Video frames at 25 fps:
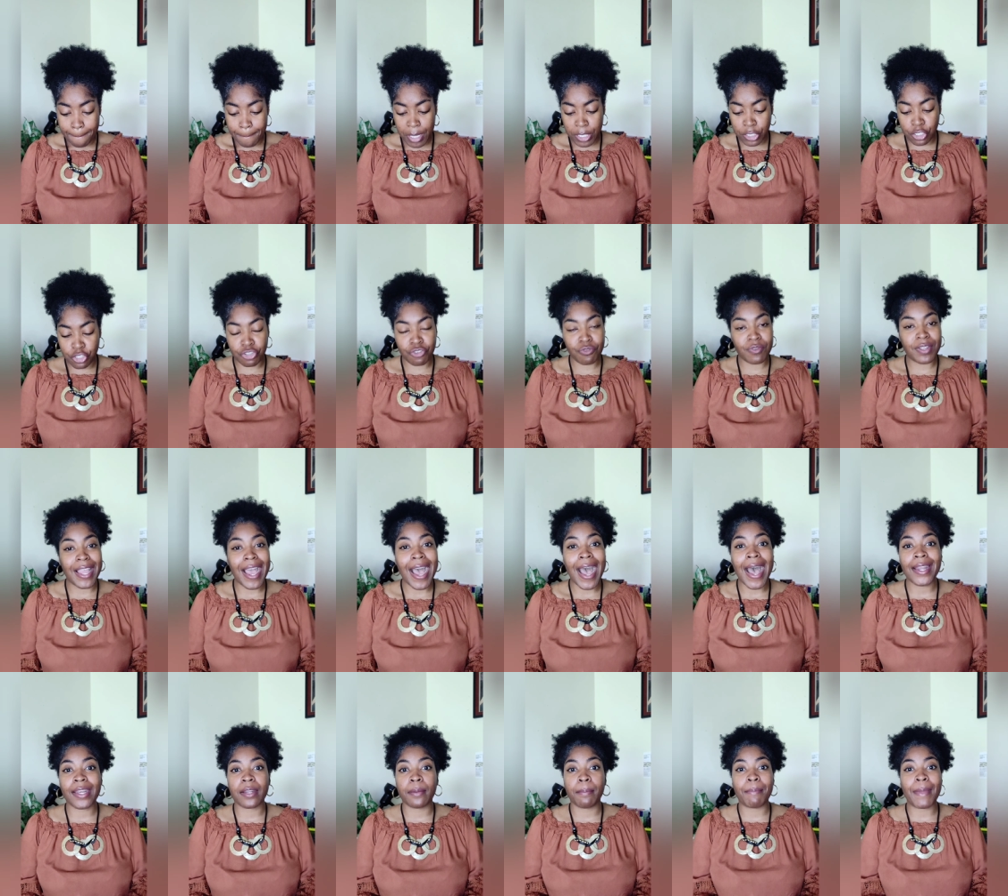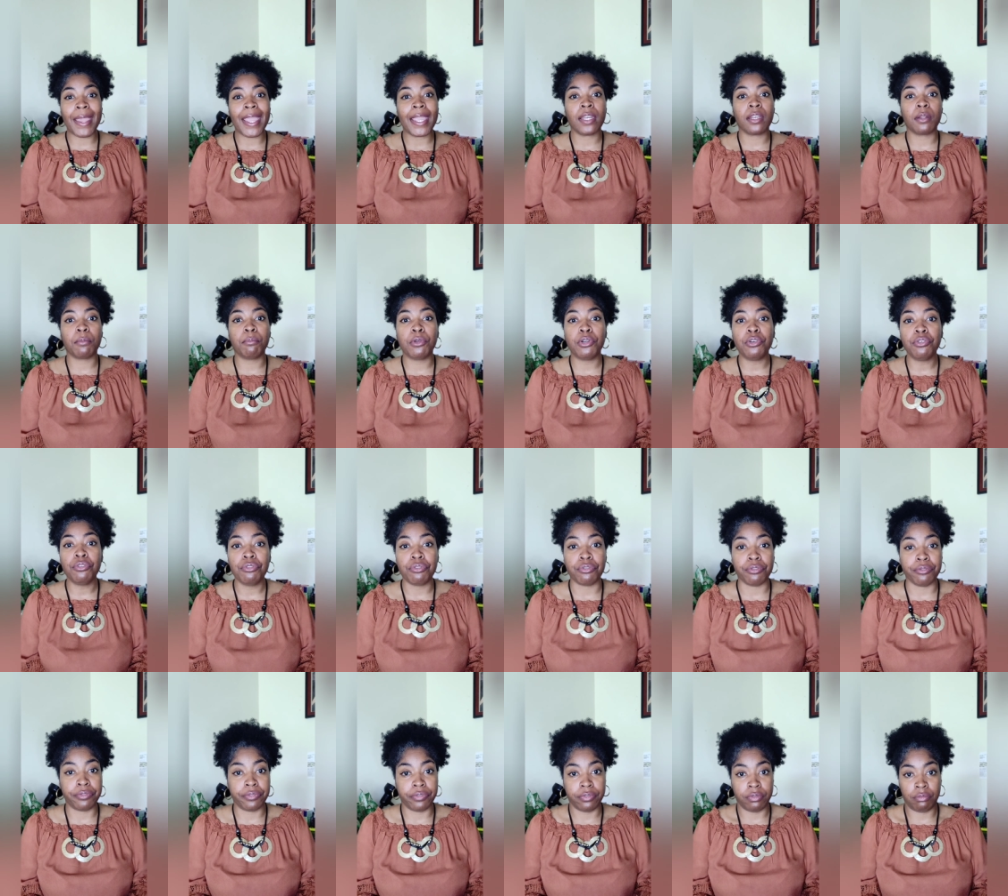But you got to make the
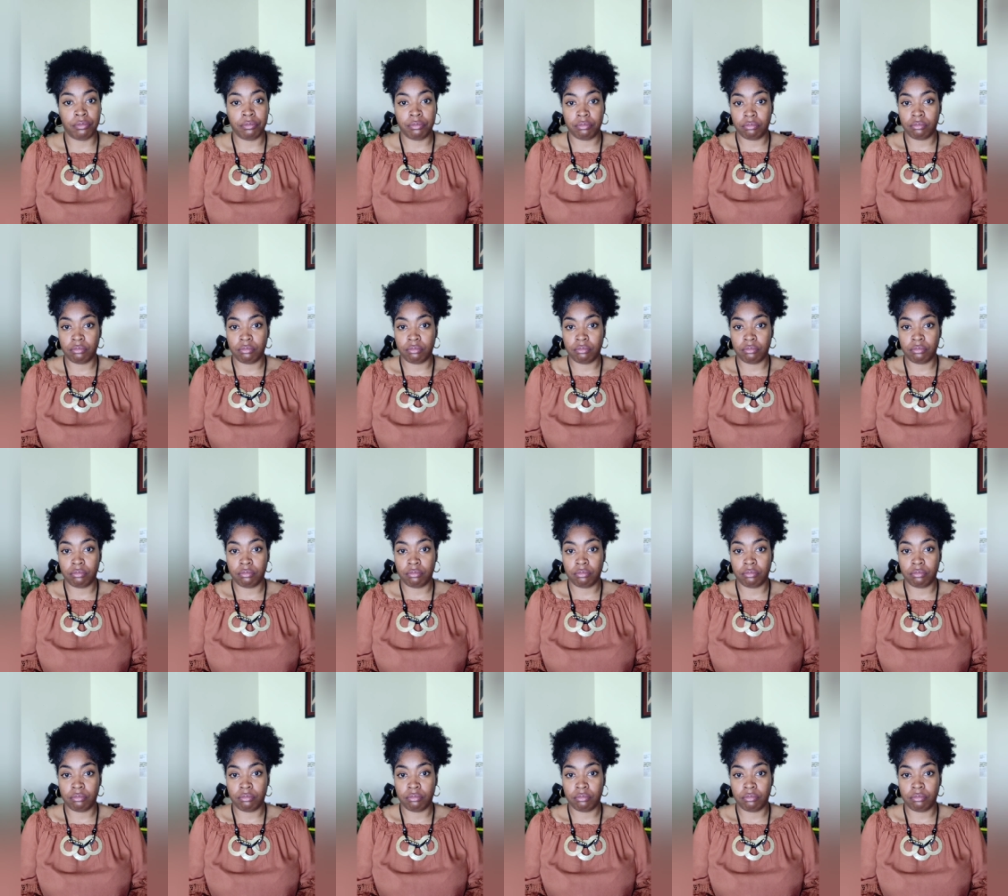move.